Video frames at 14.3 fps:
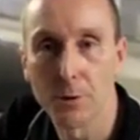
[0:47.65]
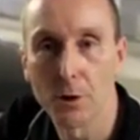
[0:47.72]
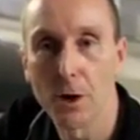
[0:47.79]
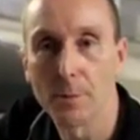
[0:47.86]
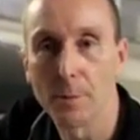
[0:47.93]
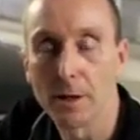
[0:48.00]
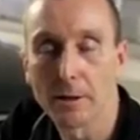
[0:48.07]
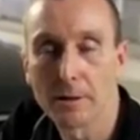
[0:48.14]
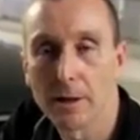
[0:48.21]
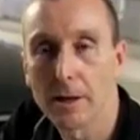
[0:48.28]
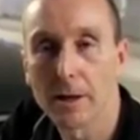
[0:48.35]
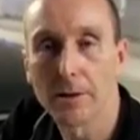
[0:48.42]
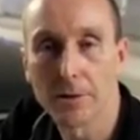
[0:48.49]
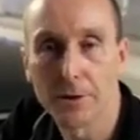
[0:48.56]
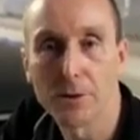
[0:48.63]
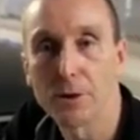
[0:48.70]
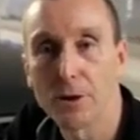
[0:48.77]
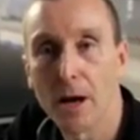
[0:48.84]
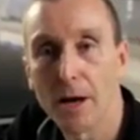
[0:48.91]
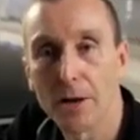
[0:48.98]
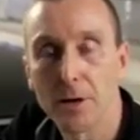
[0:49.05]
Primer
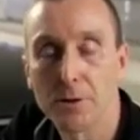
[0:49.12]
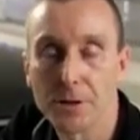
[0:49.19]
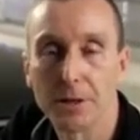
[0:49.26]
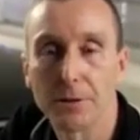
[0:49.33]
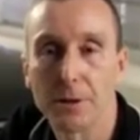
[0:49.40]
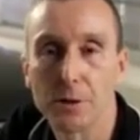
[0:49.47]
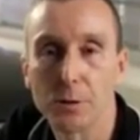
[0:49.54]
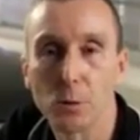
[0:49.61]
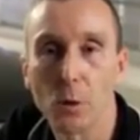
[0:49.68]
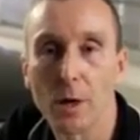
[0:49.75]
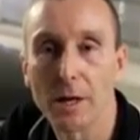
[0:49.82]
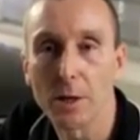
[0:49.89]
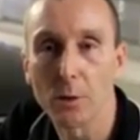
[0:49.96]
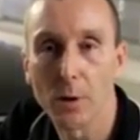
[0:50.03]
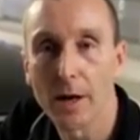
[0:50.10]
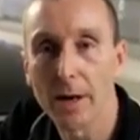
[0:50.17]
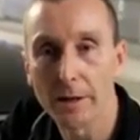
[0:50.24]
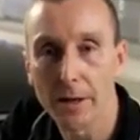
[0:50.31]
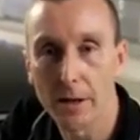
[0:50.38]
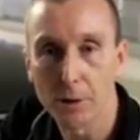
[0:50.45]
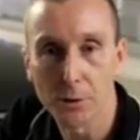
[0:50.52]
are those areas where you
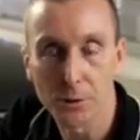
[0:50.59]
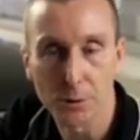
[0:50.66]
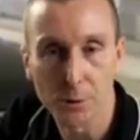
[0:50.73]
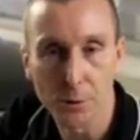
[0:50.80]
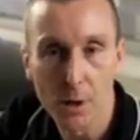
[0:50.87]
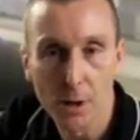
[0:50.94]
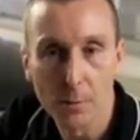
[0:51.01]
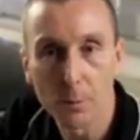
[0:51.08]
are going to